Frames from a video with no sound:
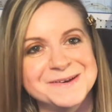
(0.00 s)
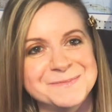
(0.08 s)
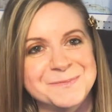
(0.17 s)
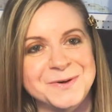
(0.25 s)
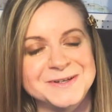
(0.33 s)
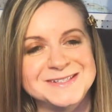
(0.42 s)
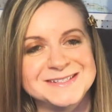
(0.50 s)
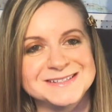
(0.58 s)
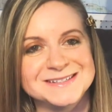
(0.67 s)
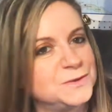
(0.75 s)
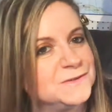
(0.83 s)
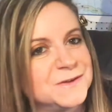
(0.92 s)
put
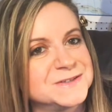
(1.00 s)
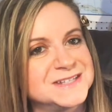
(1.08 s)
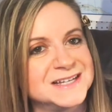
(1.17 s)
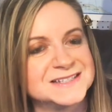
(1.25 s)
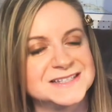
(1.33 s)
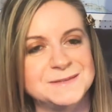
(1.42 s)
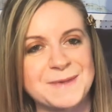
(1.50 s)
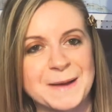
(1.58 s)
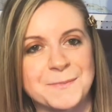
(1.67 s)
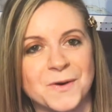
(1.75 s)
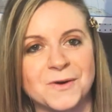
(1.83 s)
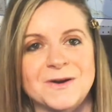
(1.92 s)
those things to the
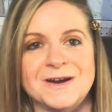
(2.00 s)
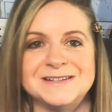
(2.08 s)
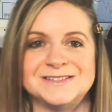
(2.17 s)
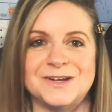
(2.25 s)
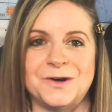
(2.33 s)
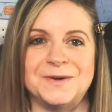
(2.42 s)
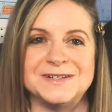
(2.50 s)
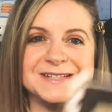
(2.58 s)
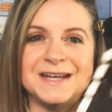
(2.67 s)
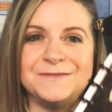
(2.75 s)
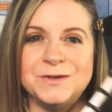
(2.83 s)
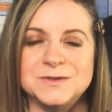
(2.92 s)
back burner, and so
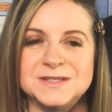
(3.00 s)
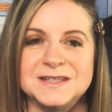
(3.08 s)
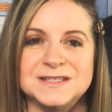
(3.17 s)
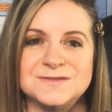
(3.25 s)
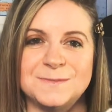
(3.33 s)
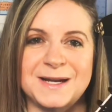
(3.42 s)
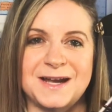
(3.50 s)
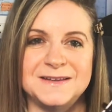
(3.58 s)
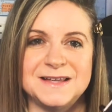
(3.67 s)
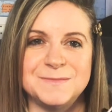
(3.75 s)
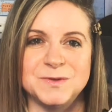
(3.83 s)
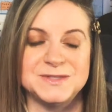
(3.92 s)
instead of using this for my
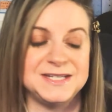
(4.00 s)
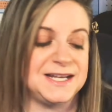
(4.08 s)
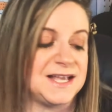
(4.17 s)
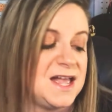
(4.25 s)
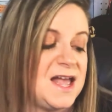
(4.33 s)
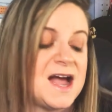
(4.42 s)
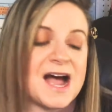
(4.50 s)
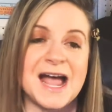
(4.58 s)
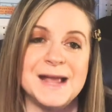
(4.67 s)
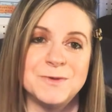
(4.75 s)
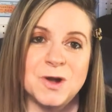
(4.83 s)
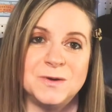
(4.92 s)
online boutique, I
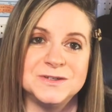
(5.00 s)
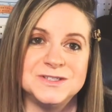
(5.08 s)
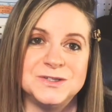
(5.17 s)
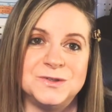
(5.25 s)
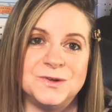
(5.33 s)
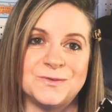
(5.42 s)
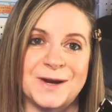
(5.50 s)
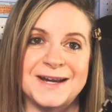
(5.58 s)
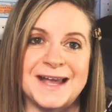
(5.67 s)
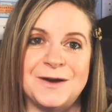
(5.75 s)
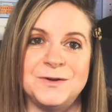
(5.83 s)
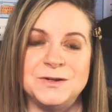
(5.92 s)
am going to right
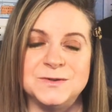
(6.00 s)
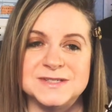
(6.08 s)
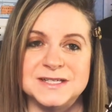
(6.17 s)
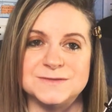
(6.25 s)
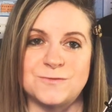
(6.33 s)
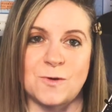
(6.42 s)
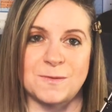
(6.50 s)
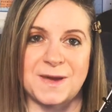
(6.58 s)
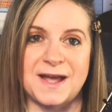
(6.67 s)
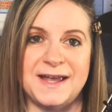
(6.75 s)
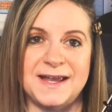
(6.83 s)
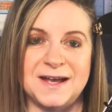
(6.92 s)
now use this for
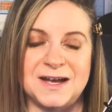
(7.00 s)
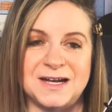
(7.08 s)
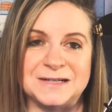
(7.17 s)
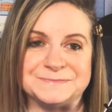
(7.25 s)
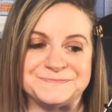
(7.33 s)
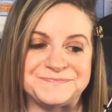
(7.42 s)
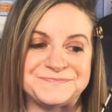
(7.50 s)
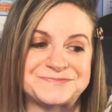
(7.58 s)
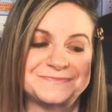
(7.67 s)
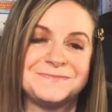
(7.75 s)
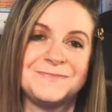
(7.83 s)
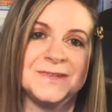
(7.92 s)
my um,
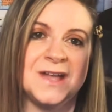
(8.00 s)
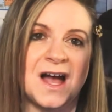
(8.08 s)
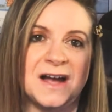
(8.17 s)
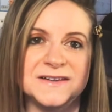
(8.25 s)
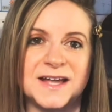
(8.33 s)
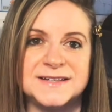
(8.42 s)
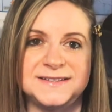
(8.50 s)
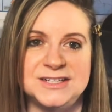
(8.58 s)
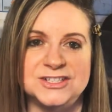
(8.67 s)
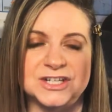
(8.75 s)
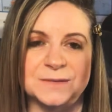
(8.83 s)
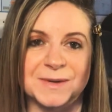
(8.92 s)
online
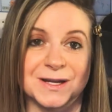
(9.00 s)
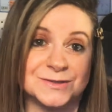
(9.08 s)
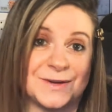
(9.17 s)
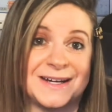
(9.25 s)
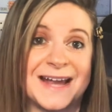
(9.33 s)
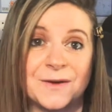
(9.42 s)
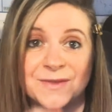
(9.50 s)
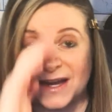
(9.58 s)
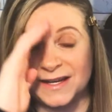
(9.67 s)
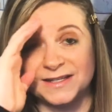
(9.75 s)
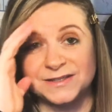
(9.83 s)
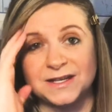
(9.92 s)
teaching, because right now
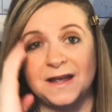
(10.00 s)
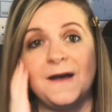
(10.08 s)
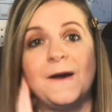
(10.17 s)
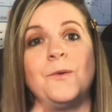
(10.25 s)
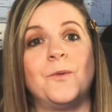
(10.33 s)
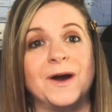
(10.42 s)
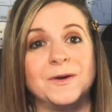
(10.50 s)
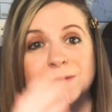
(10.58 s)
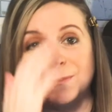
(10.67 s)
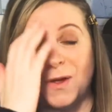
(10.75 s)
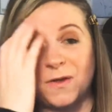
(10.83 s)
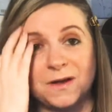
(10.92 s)
that is where the
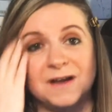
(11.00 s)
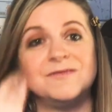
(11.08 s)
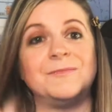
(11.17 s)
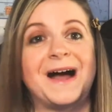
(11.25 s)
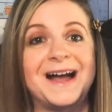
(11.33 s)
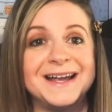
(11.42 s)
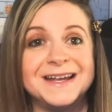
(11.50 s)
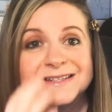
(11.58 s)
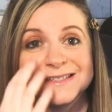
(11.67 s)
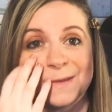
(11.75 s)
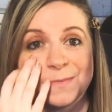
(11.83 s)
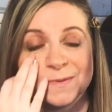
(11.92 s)
bulk of my
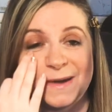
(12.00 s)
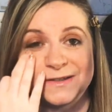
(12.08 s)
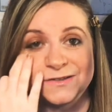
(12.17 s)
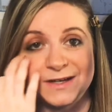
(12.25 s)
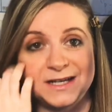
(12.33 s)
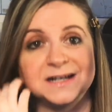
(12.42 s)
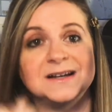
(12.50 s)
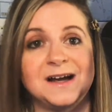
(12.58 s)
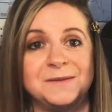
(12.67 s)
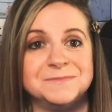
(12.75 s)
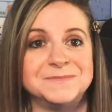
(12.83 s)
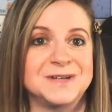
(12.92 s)
supplementary
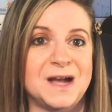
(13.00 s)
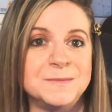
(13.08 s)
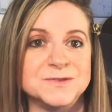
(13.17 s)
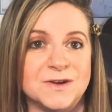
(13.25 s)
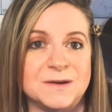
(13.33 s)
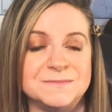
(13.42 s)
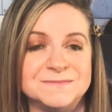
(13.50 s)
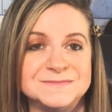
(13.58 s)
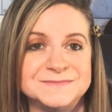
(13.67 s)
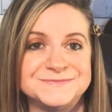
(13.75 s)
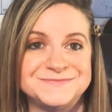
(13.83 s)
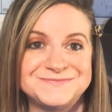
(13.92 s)
income comes from.
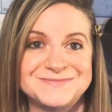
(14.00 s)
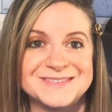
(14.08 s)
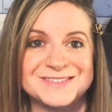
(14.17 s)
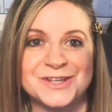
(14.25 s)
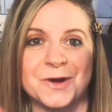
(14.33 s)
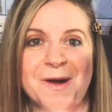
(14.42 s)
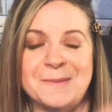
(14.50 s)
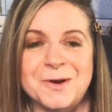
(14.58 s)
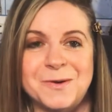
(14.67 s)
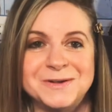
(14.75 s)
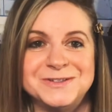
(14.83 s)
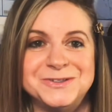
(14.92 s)
So I'm
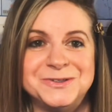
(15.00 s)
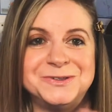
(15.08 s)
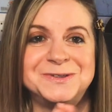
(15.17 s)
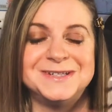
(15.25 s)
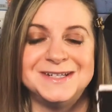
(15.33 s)
going to